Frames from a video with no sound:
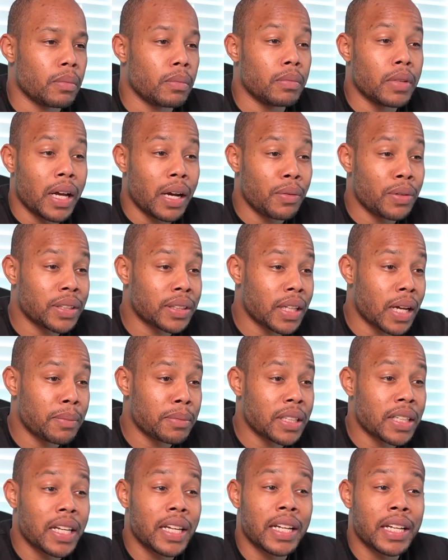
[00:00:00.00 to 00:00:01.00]
Now it's time to
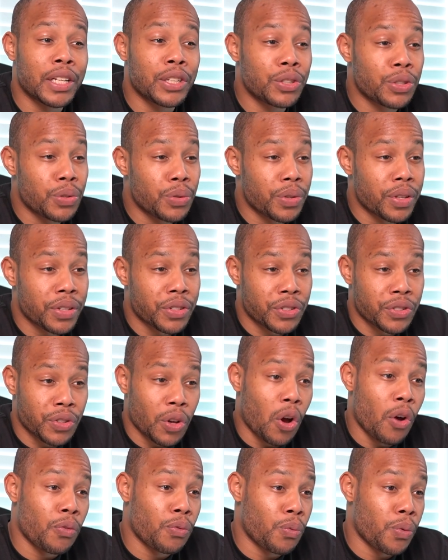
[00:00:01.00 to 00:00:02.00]
get into the
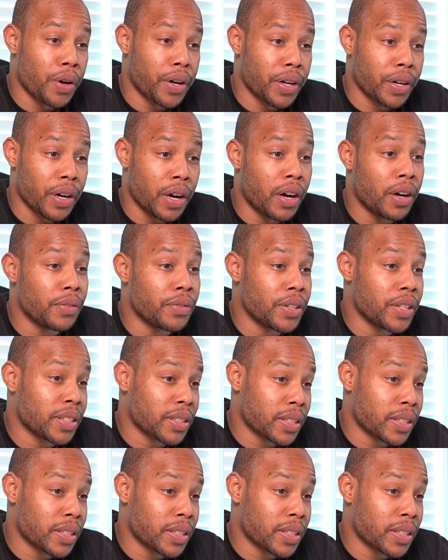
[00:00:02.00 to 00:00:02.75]
software of this